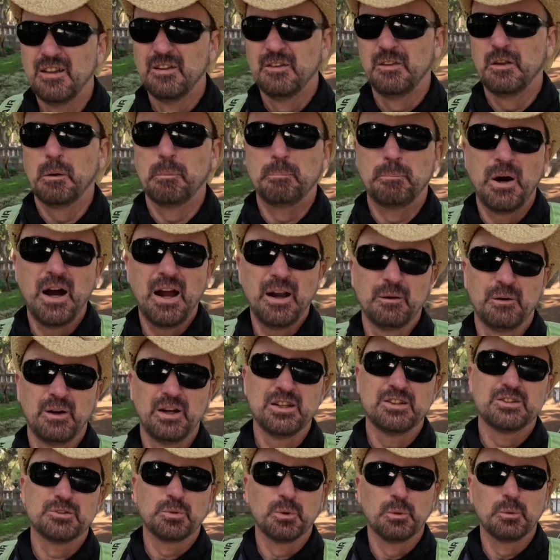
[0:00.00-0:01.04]
their buy
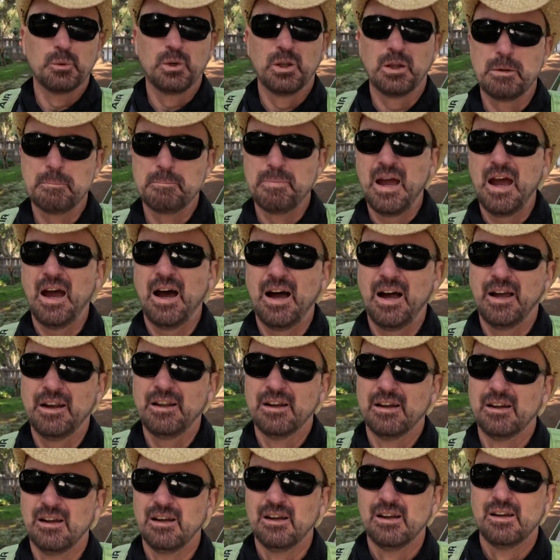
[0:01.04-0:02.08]
rates were really bad.
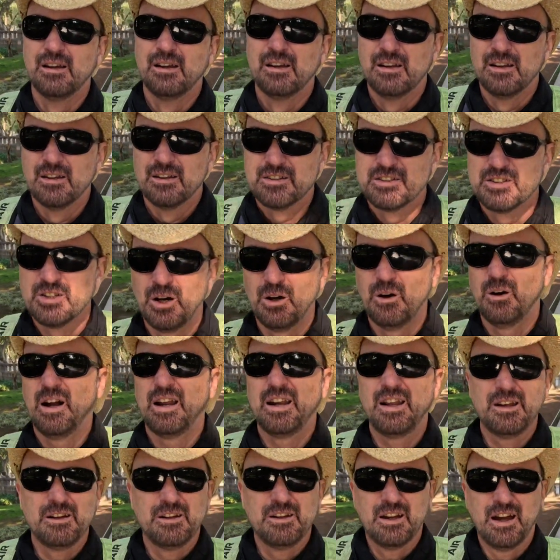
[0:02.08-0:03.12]
So I
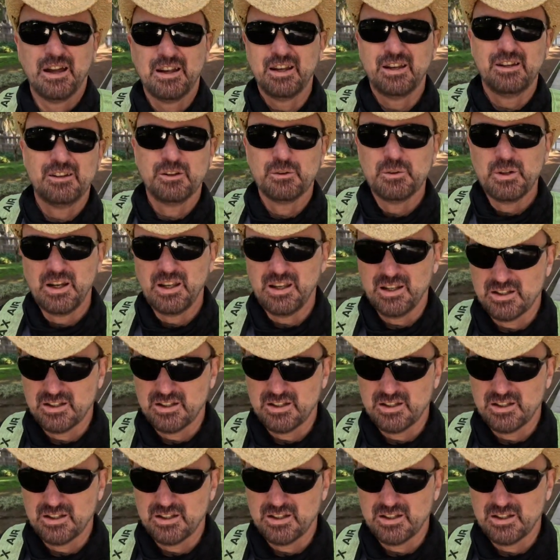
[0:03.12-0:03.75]
didn't do any